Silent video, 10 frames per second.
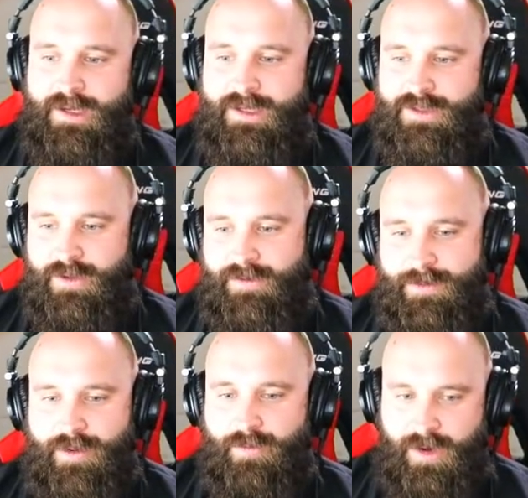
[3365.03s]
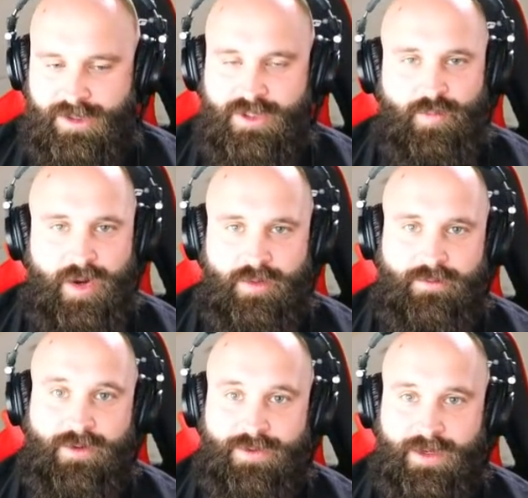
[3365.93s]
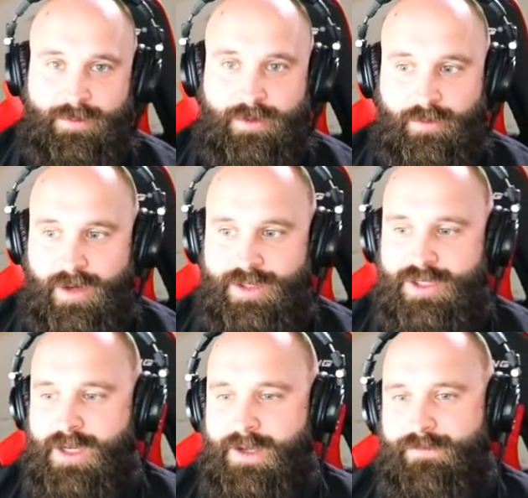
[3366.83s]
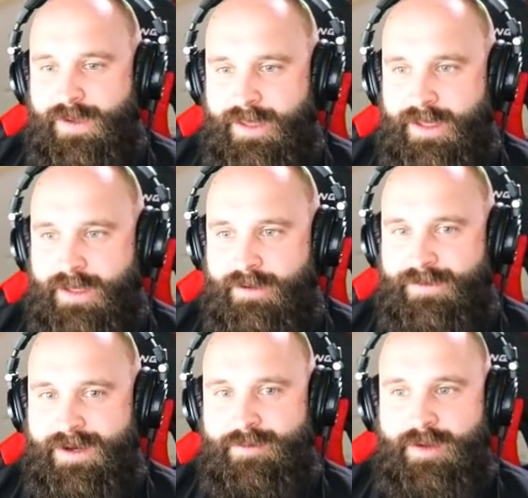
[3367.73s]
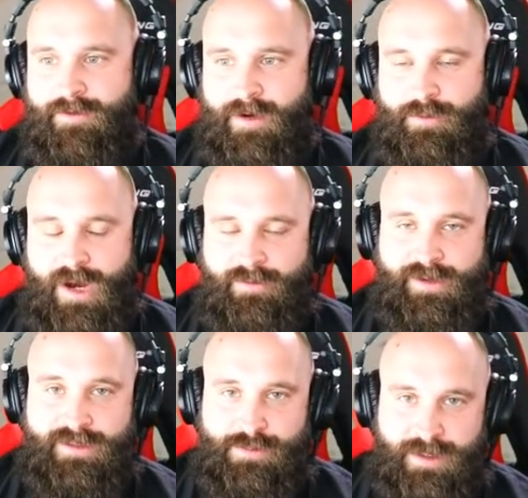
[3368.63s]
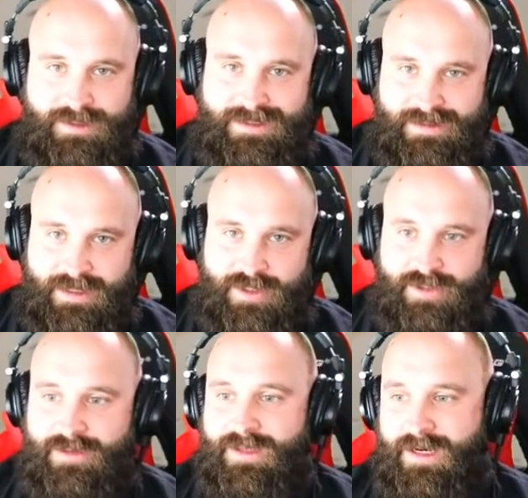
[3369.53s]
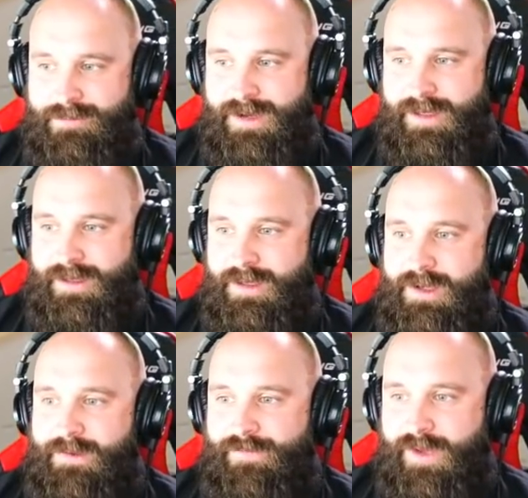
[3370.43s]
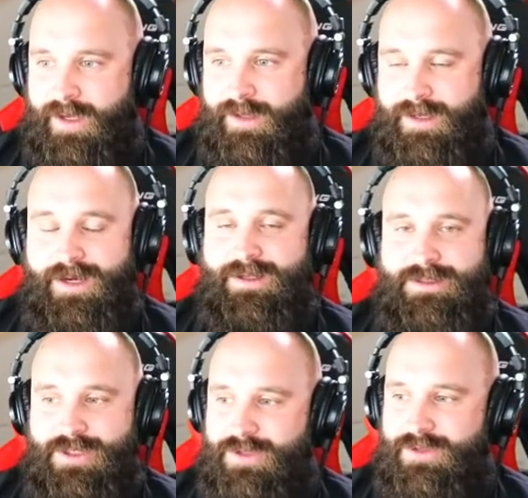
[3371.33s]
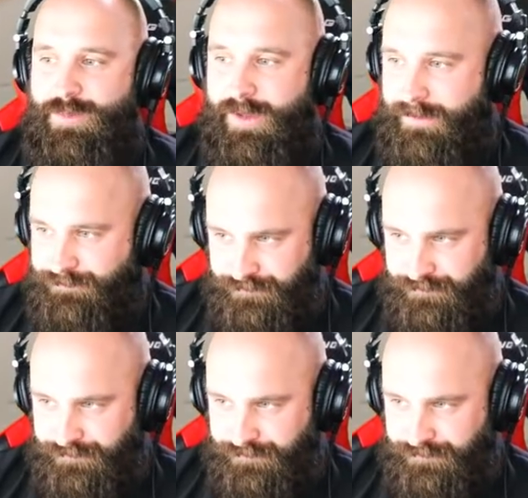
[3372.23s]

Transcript: So if I'm in a rush, it's my own fault that I'm in a rush and then if I if I arrive late to my destination, then I make uh, not an excuse, but